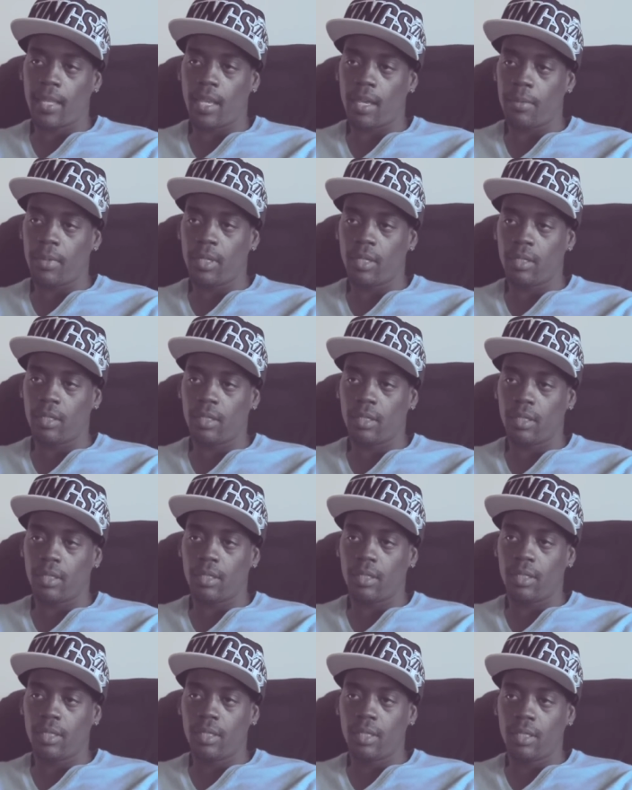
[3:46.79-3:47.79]
I mean,
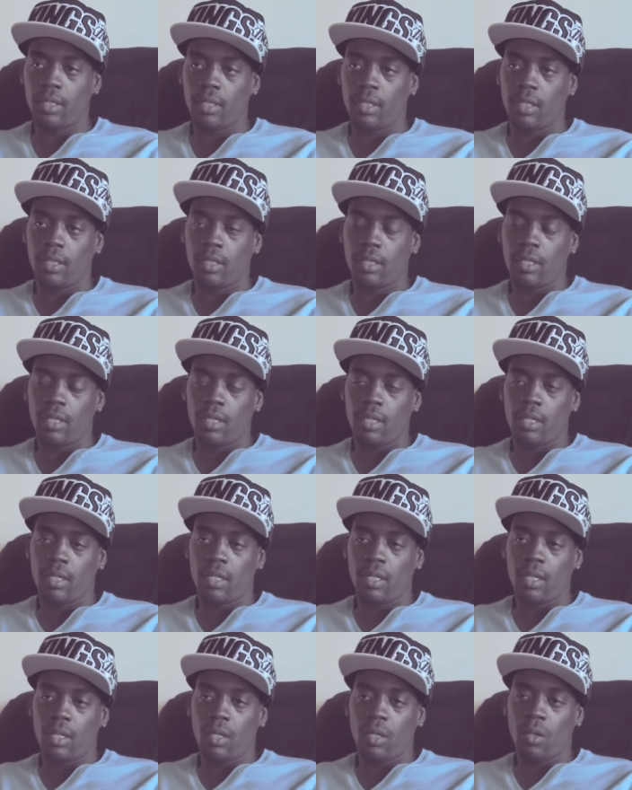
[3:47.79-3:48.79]

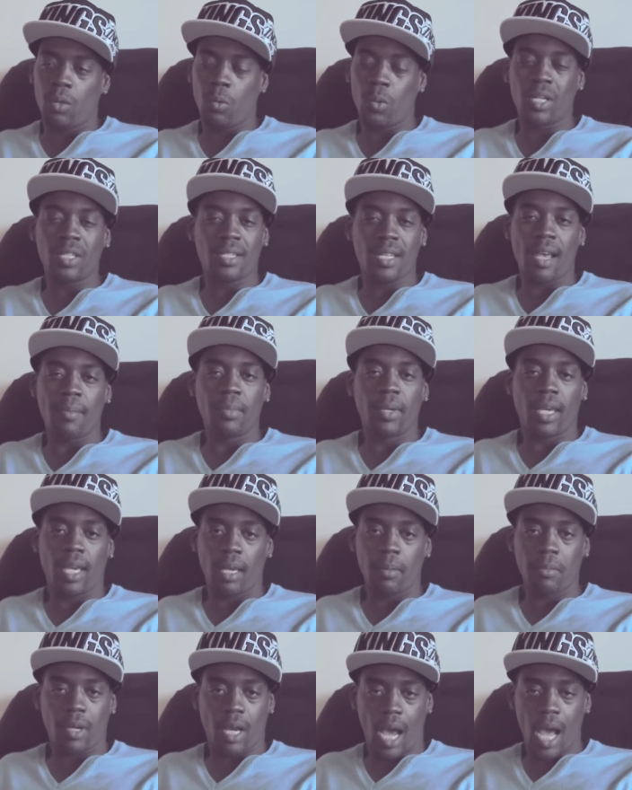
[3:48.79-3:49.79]
once I
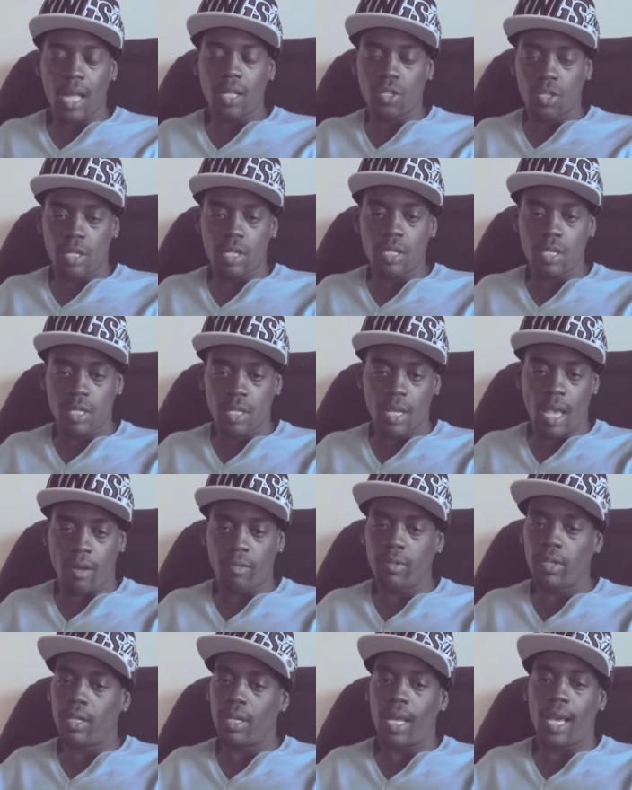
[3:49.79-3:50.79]
became conscious,
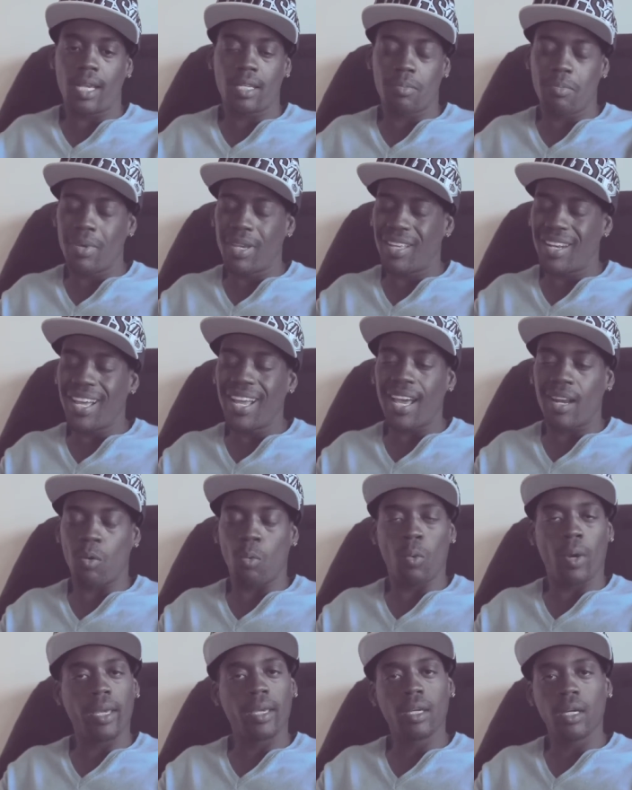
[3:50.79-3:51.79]
I realized, man, I
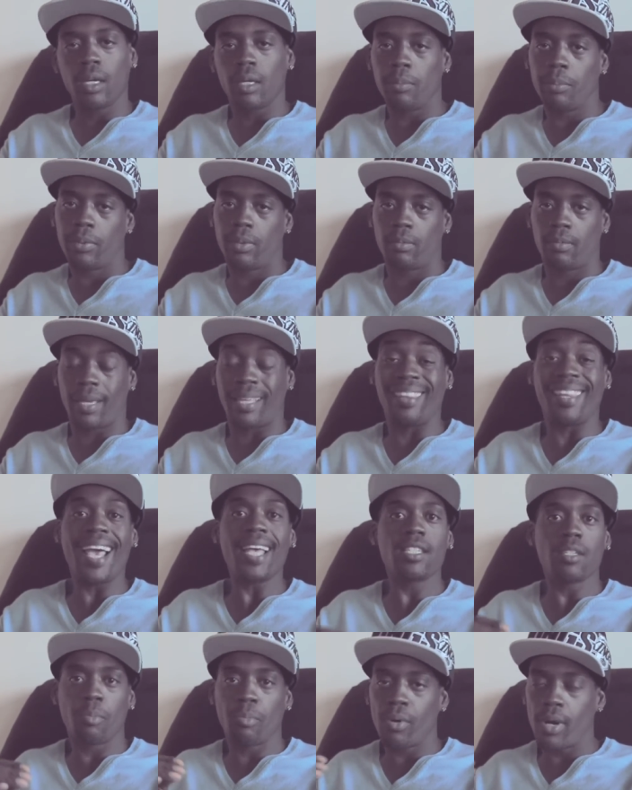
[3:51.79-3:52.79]
gotta wake up. And
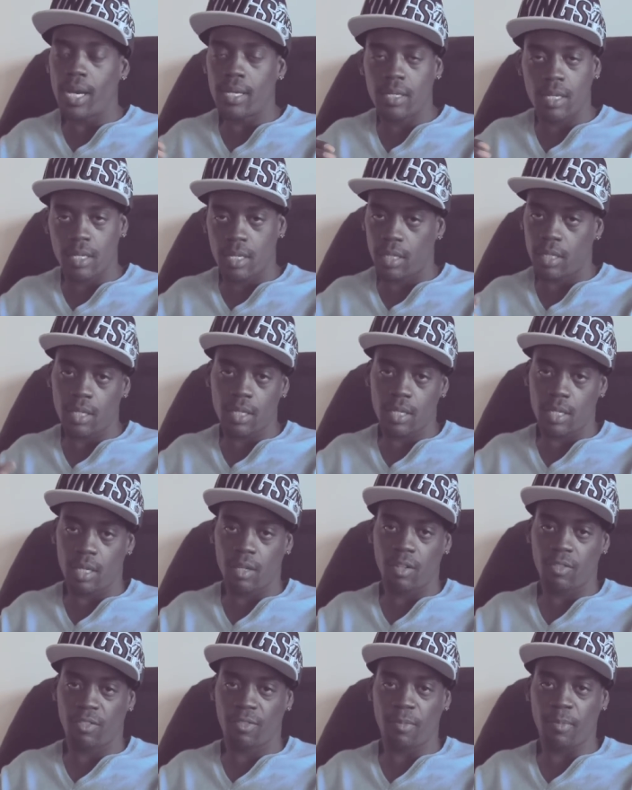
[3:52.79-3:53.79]
that's a process in
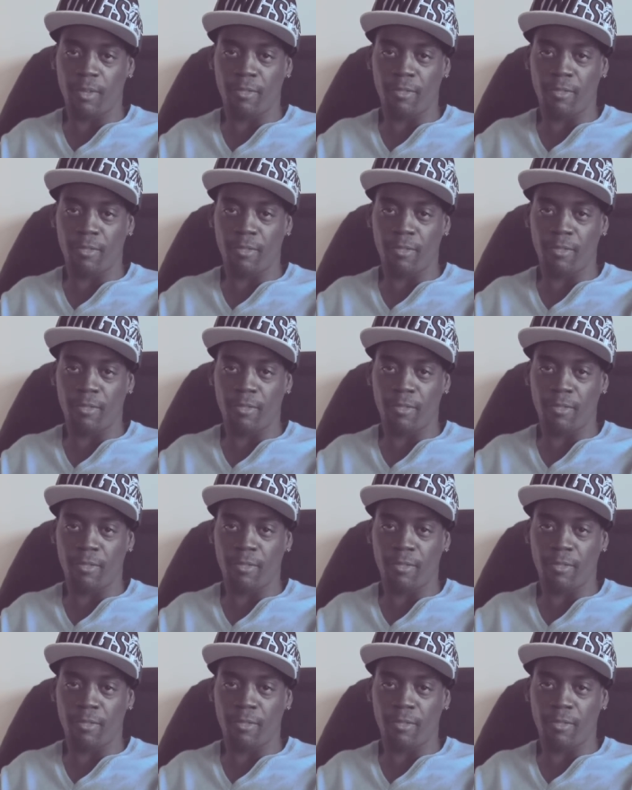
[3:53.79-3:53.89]
itself.